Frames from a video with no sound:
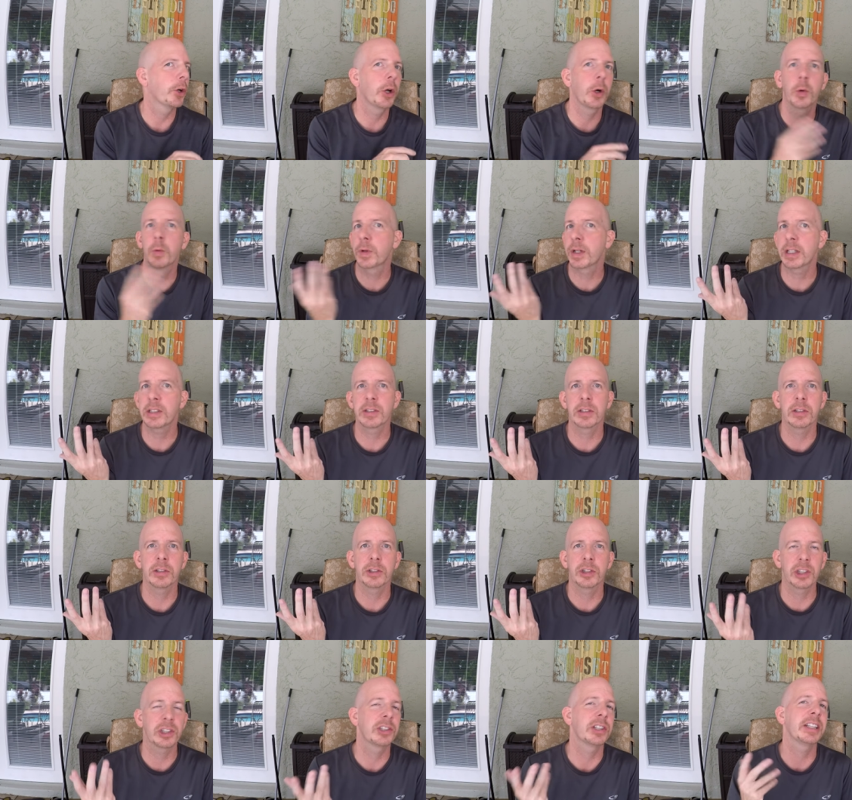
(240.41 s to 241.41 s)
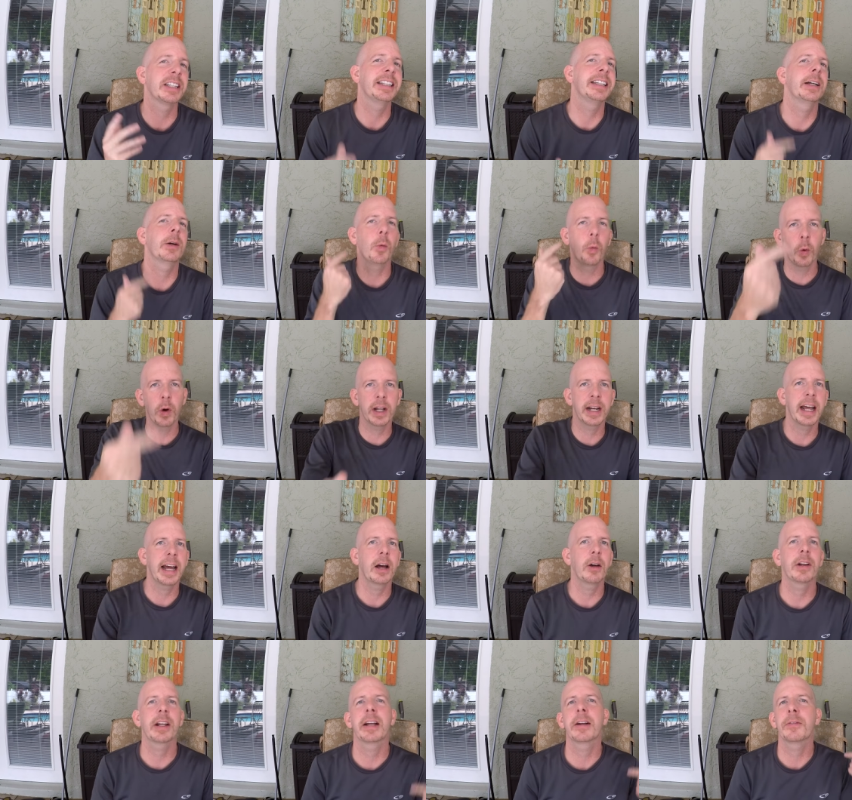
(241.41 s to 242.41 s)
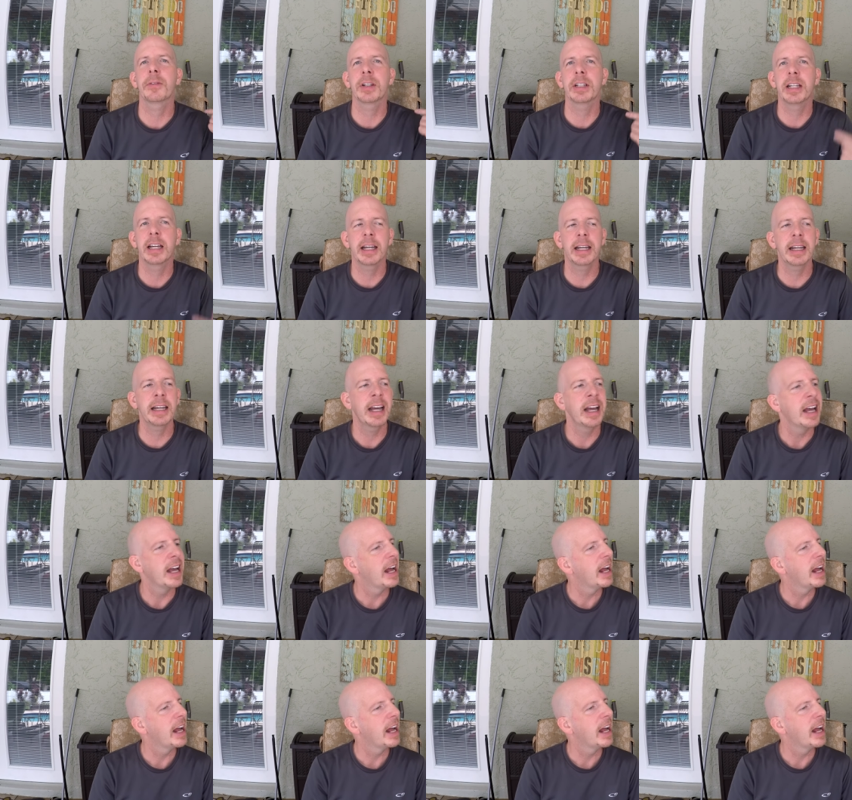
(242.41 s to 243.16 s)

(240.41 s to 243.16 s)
no reason, just to get one out every day,